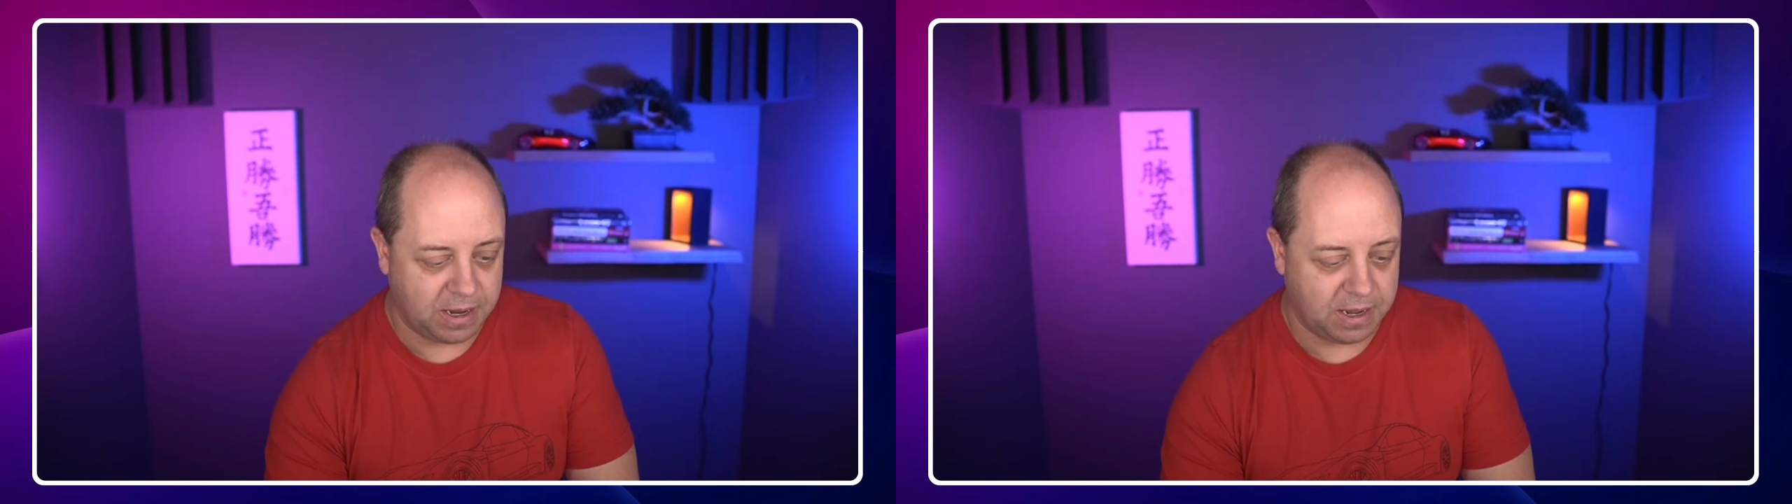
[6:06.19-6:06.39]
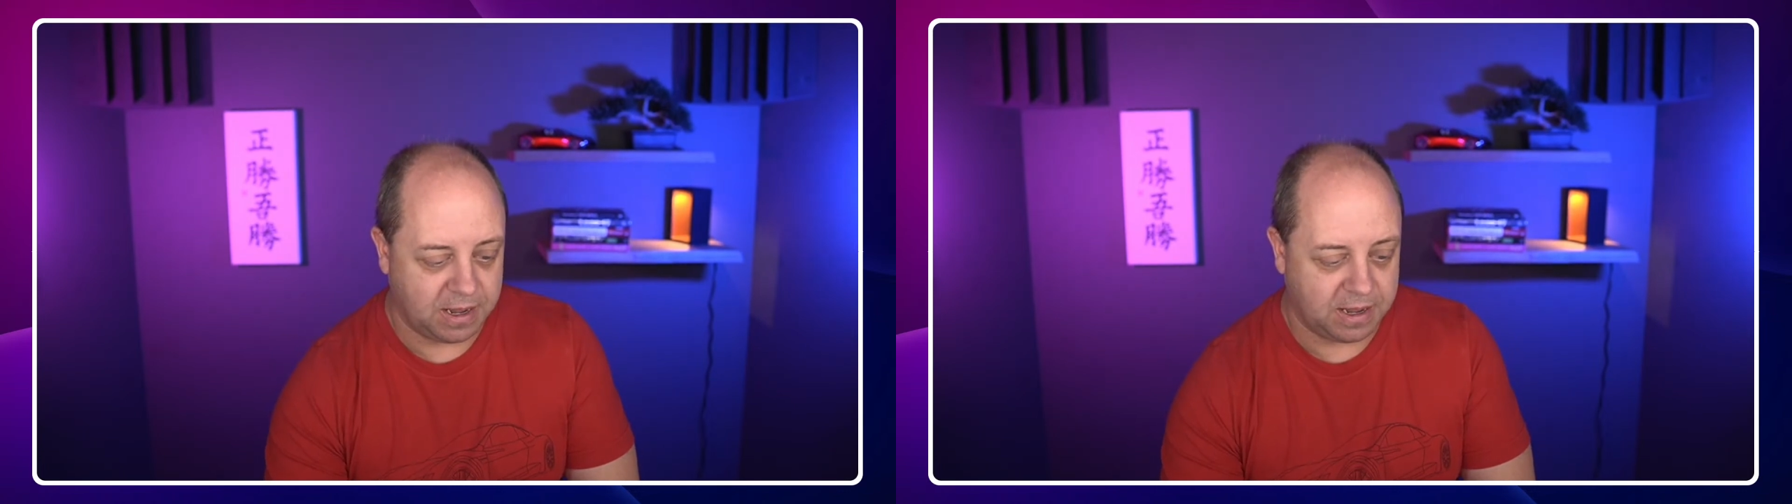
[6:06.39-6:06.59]

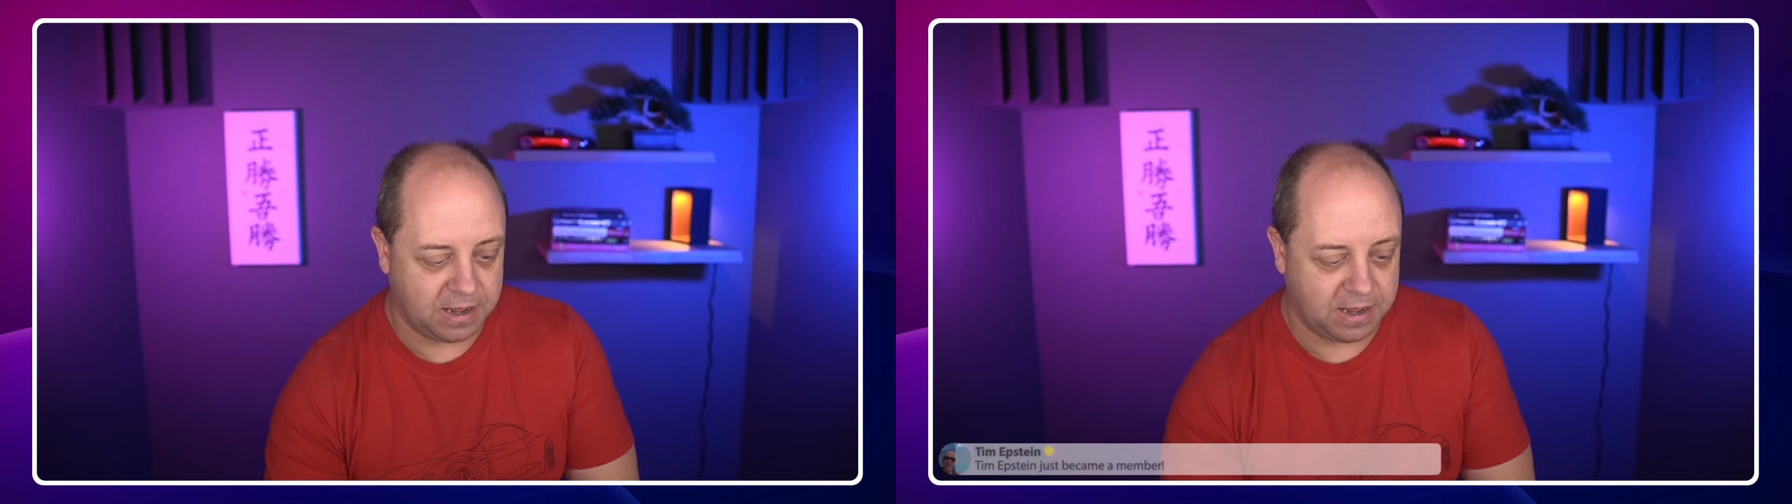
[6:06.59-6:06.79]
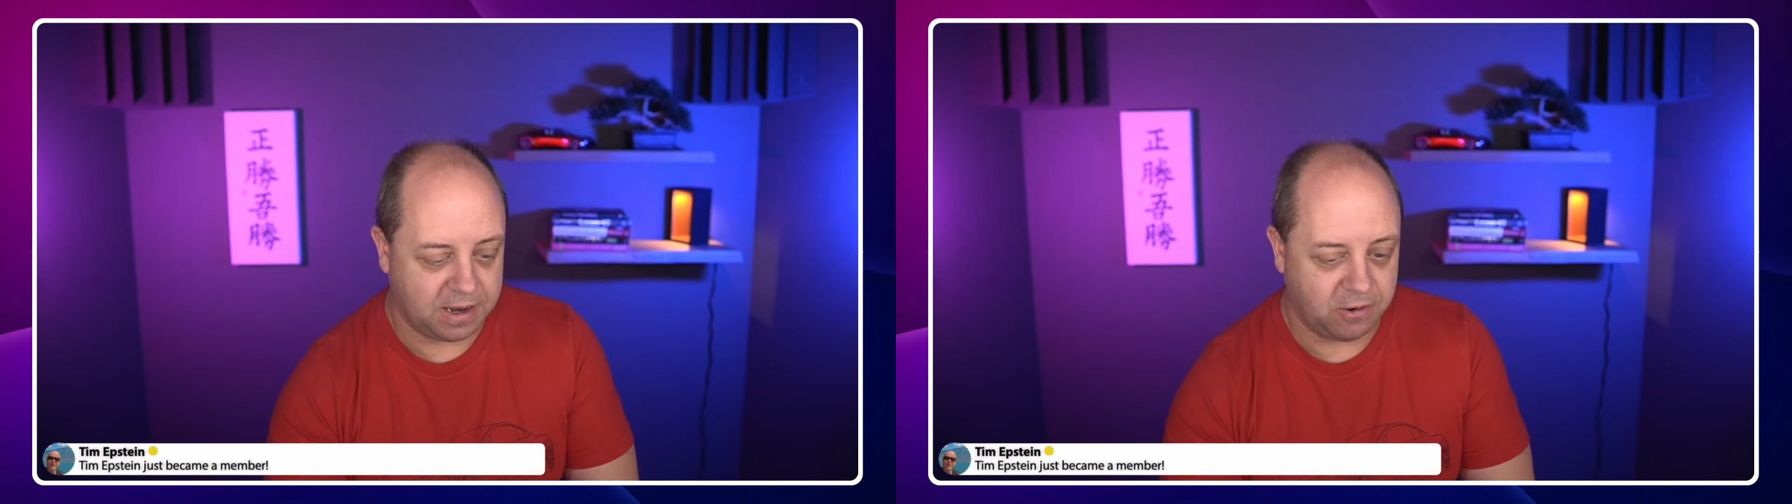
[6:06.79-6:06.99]

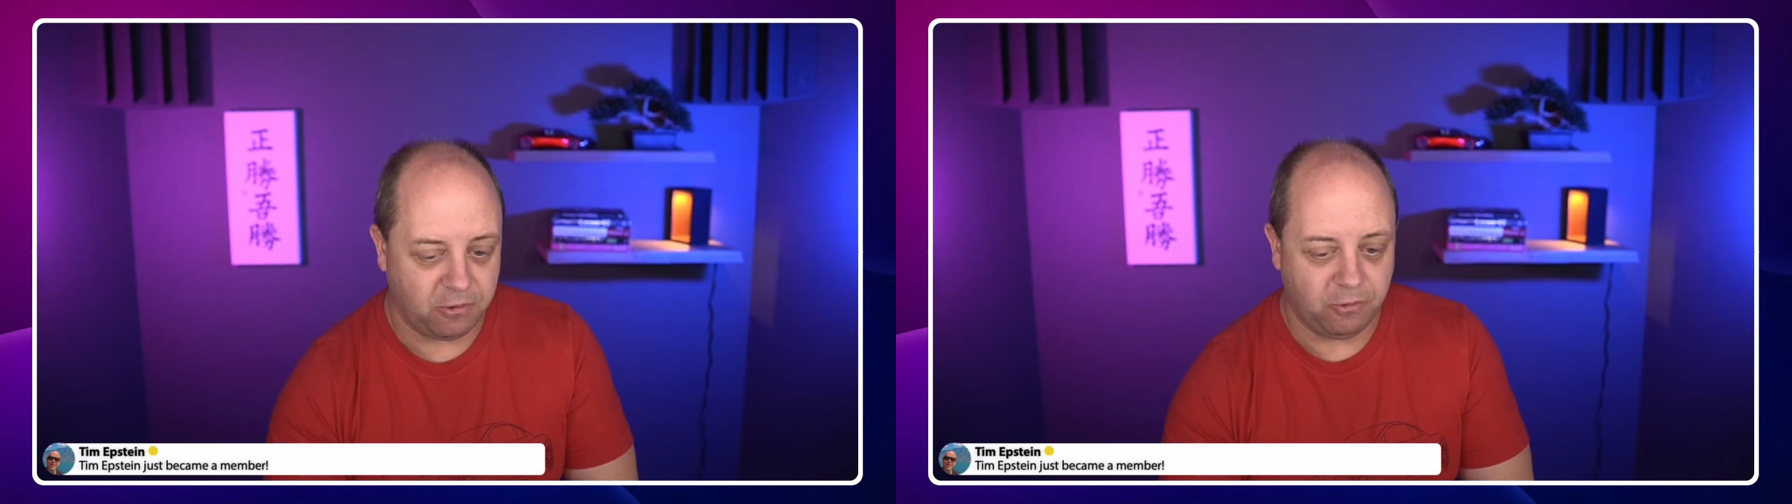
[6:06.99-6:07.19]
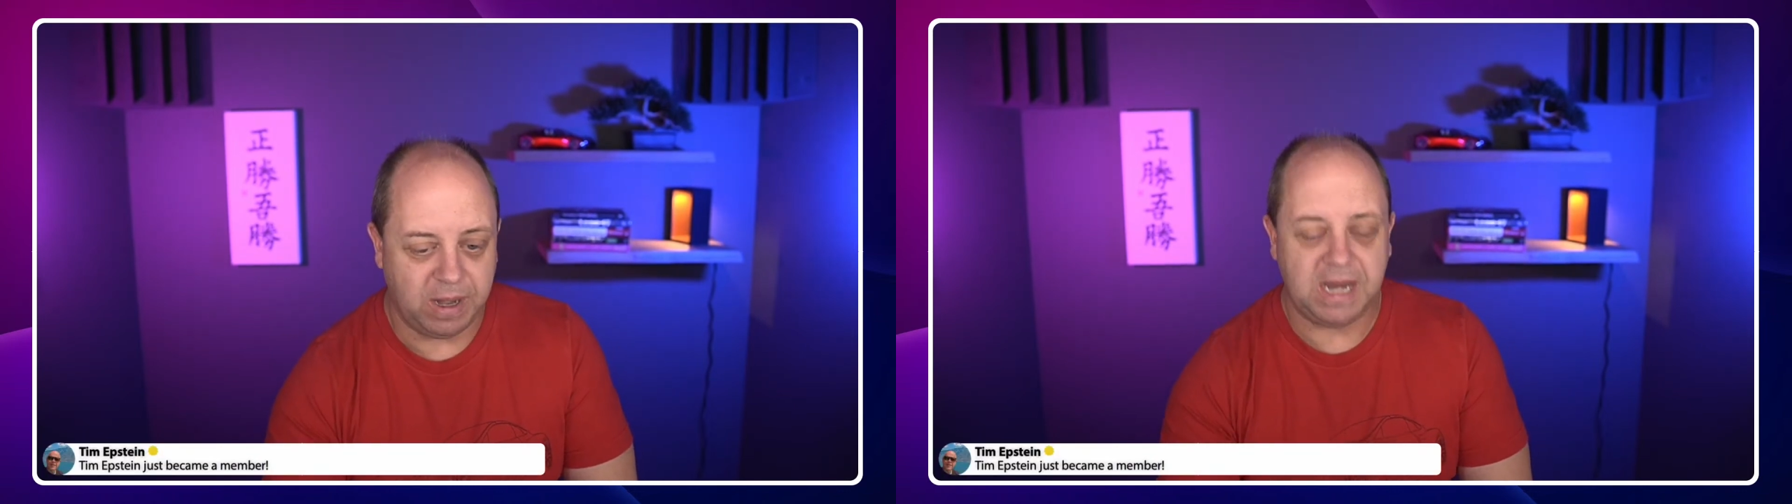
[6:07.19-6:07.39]
Uh,
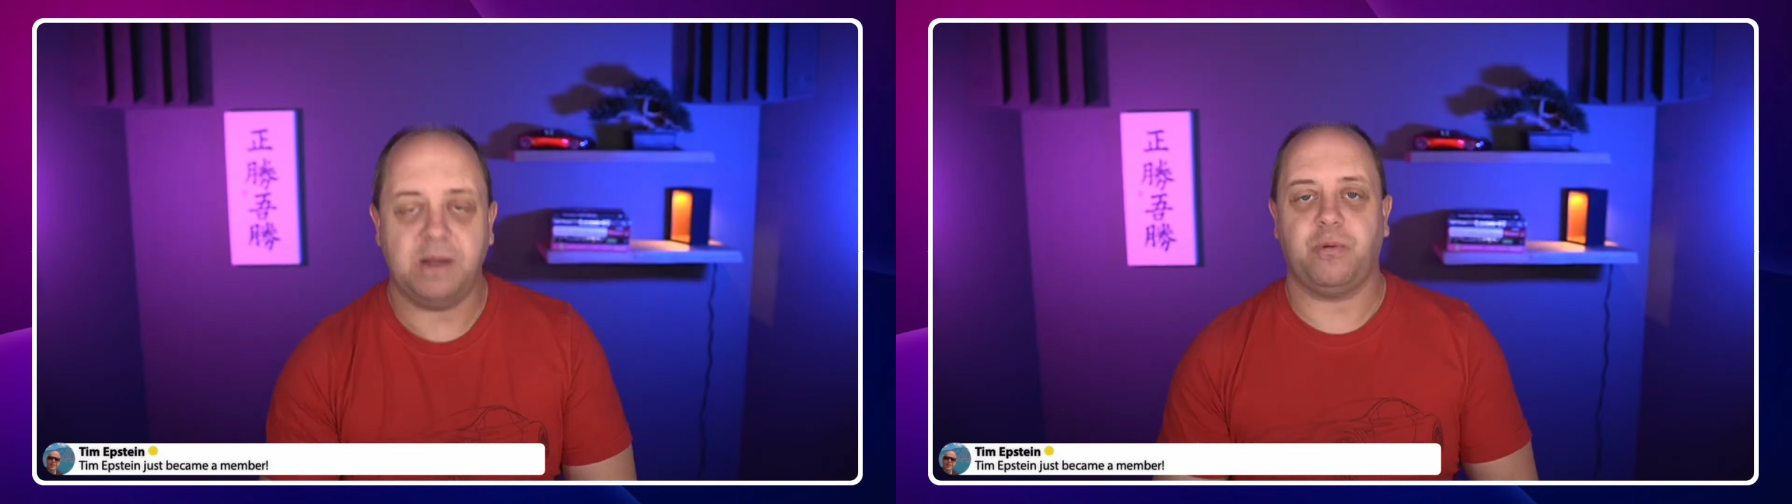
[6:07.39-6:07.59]
really